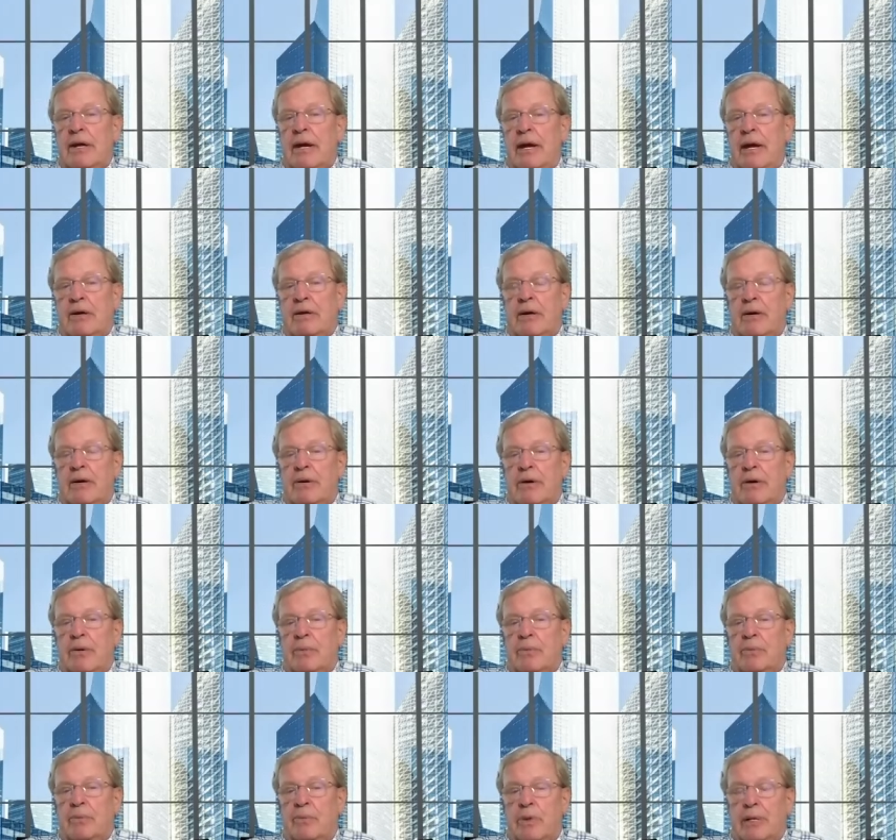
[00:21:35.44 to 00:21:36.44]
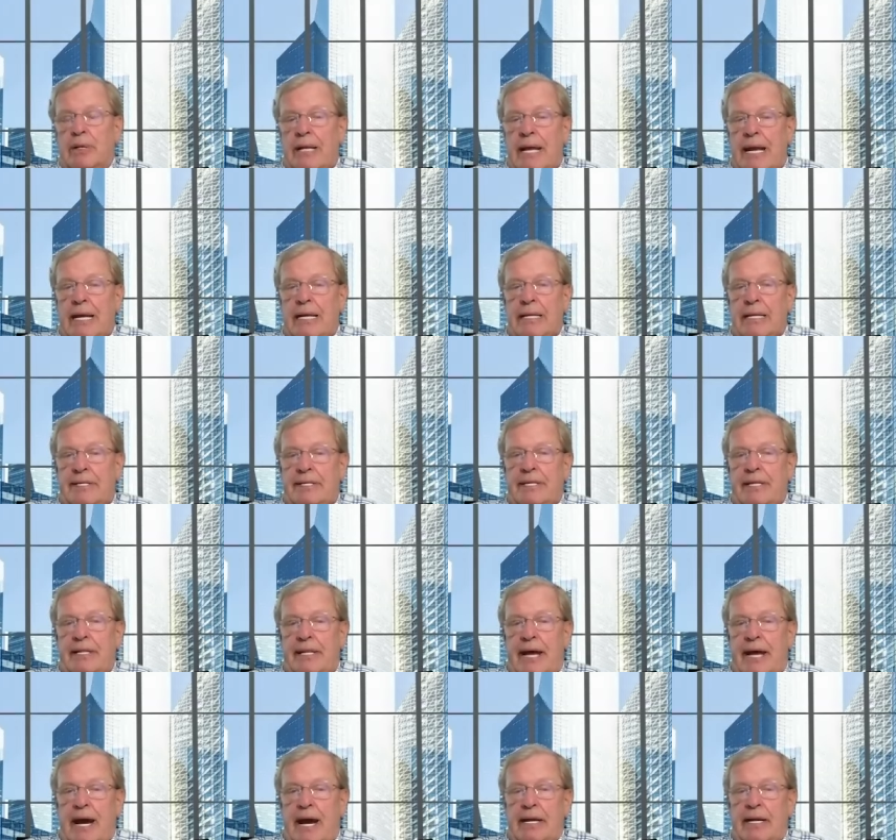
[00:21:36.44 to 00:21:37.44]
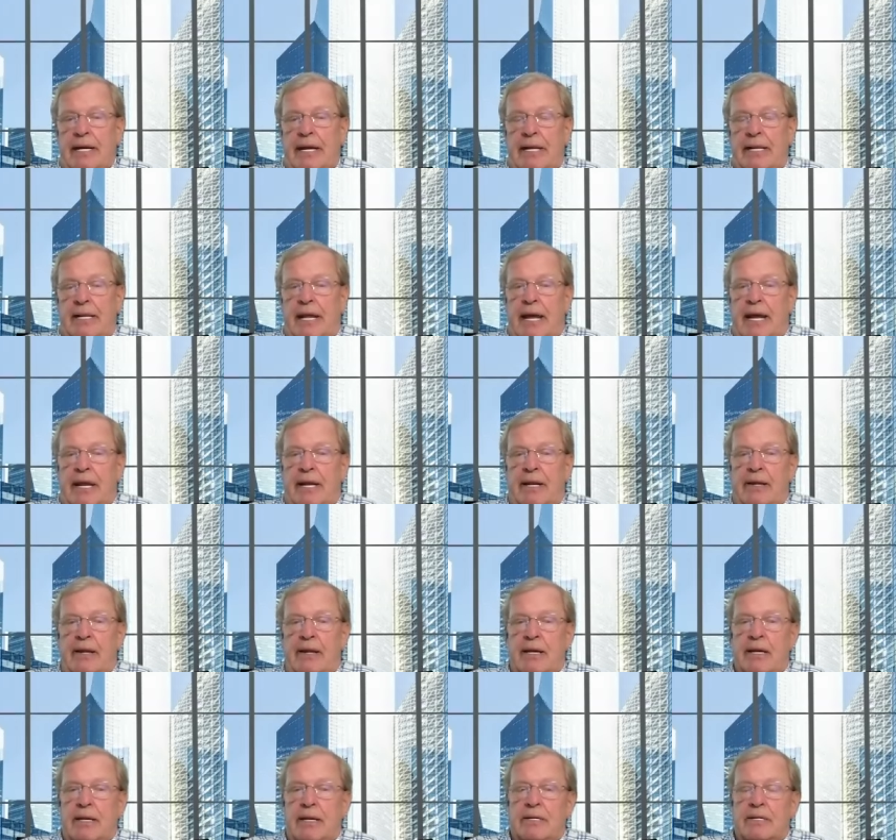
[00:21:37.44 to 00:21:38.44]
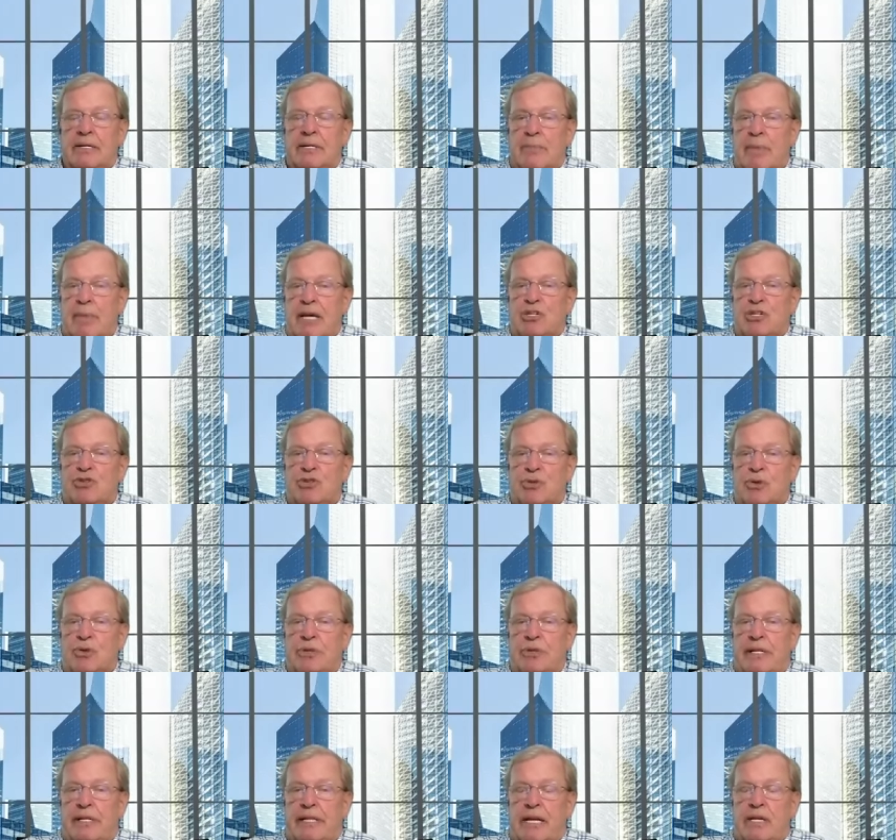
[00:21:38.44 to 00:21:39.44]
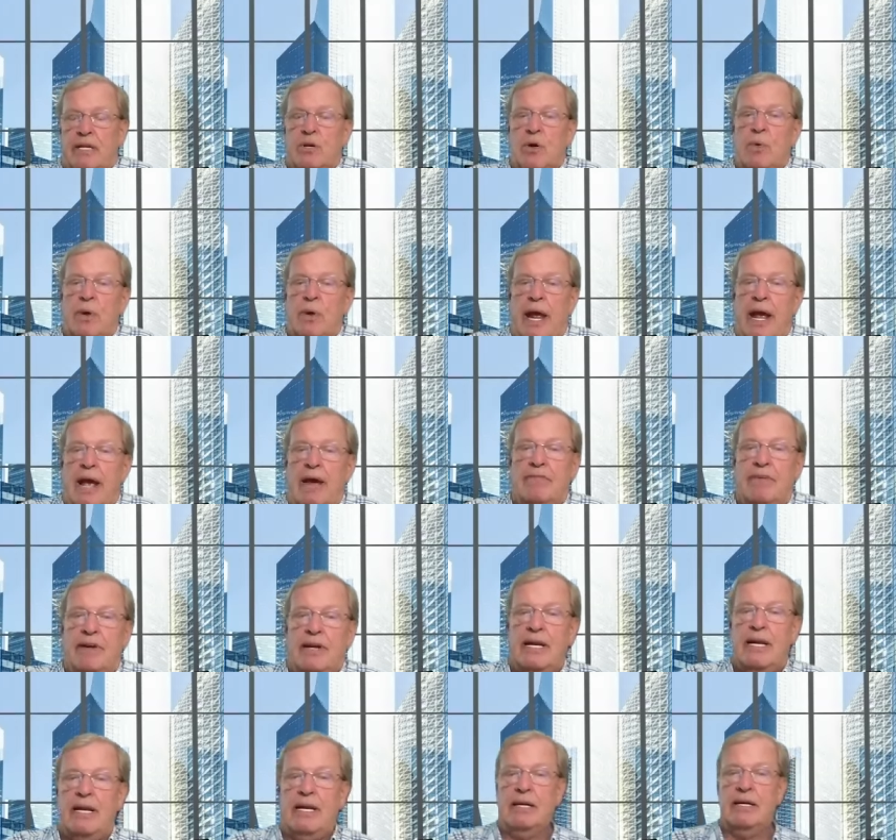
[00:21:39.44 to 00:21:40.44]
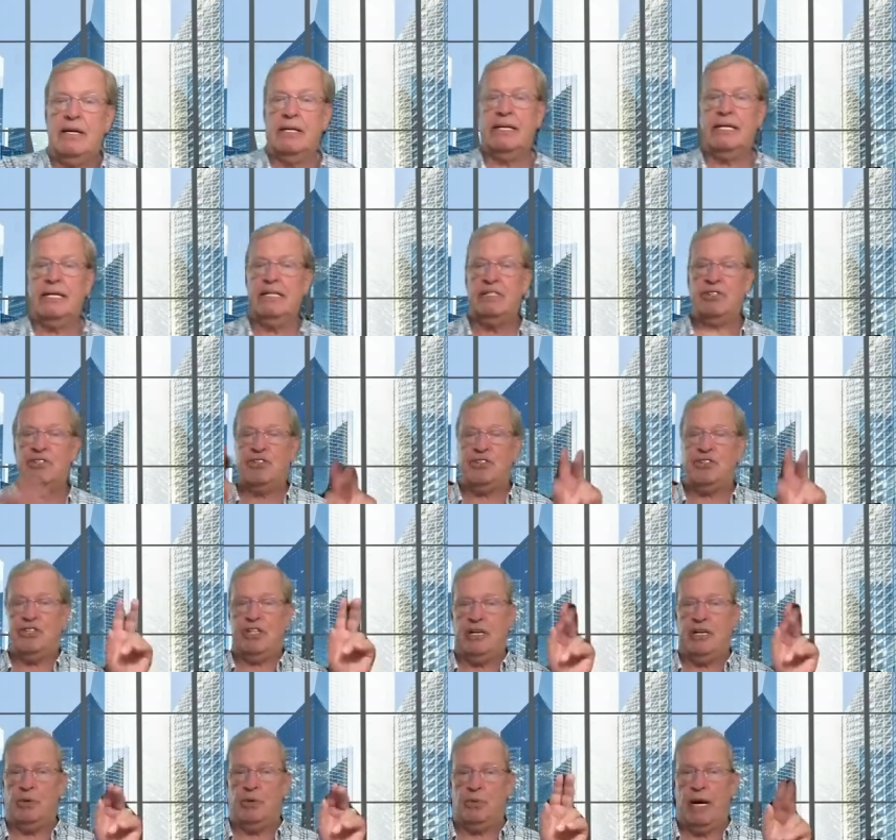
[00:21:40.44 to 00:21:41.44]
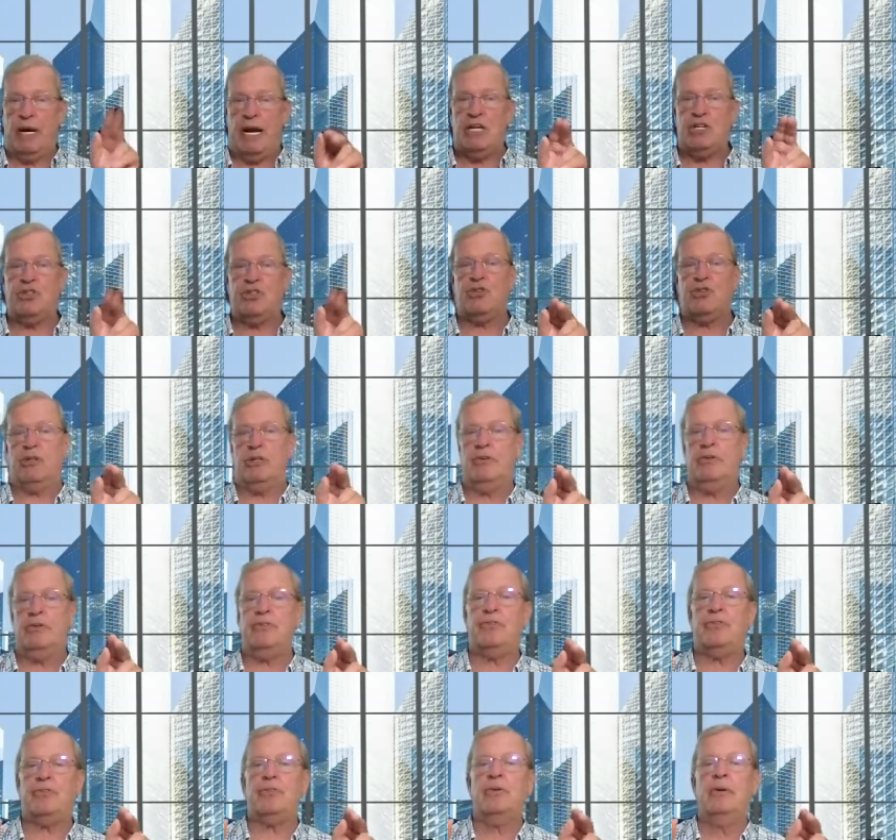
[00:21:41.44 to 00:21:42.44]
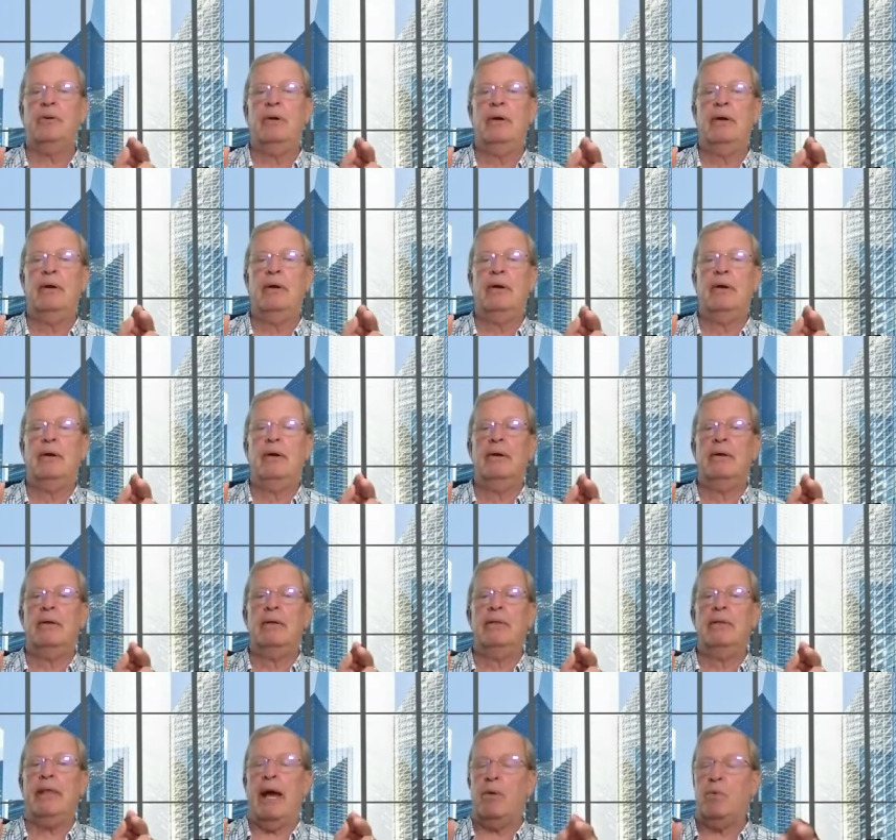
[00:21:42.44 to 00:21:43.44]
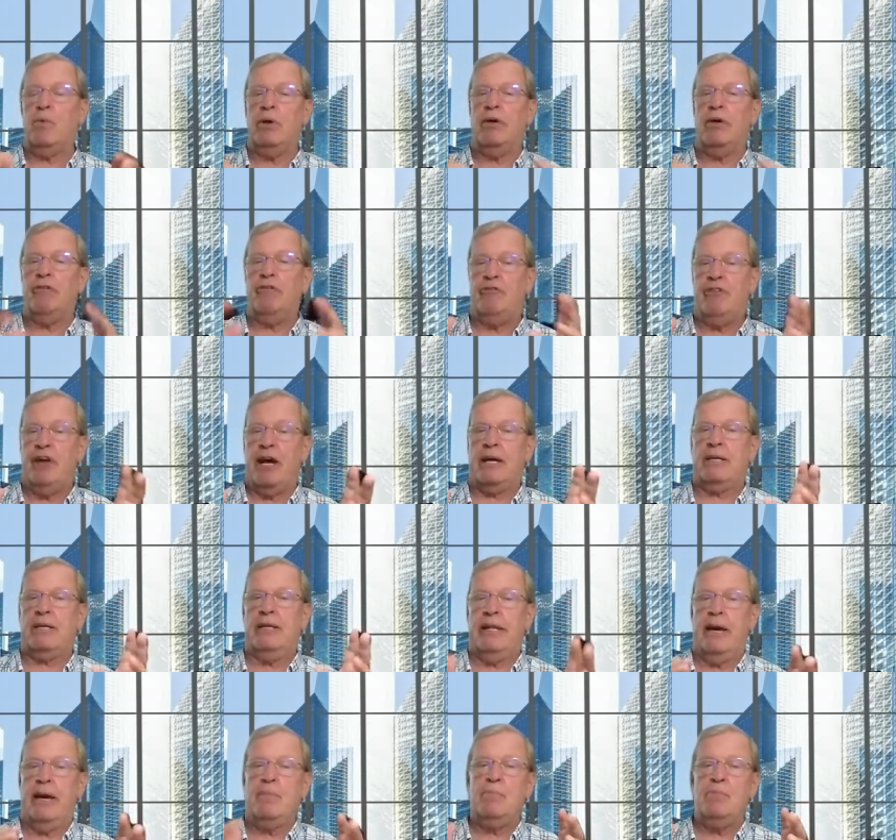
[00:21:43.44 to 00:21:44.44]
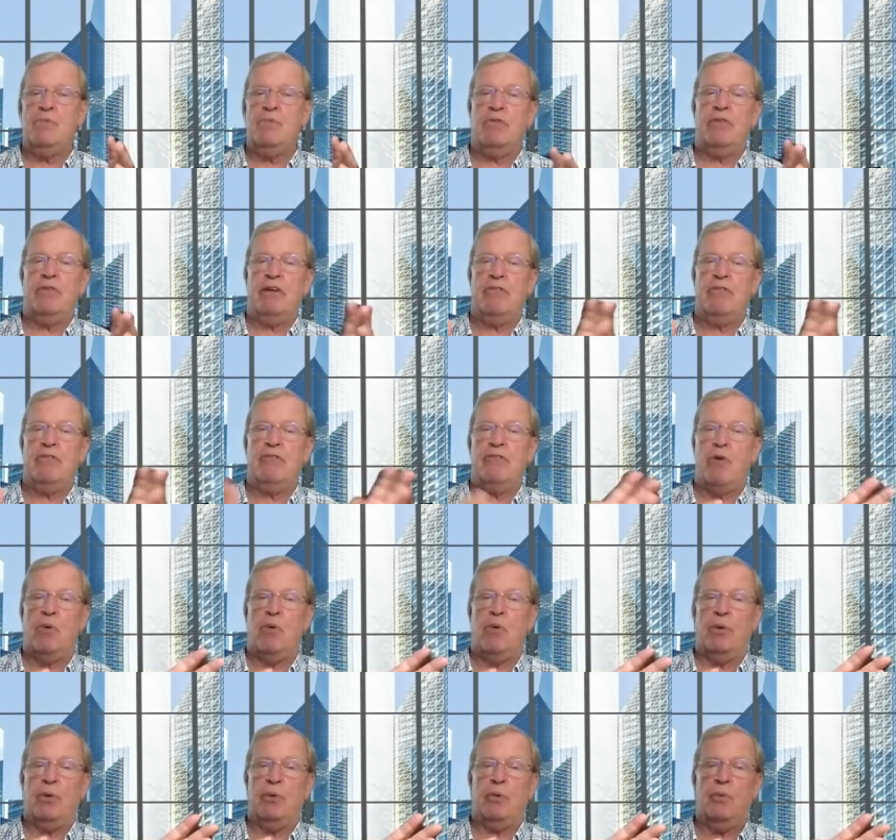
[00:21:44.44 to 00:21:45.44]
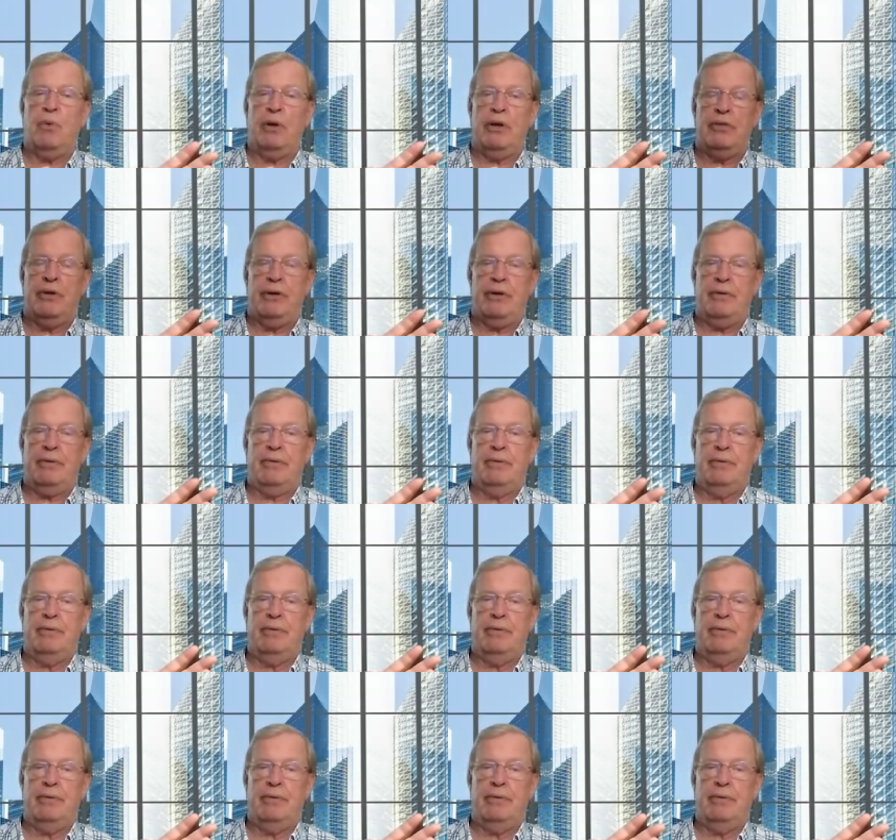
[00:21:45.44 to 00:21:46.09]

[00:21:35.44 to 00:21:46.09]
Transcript: uh, are related to that and then to make sure that they don't have any considerations that would affect them moving forward with it.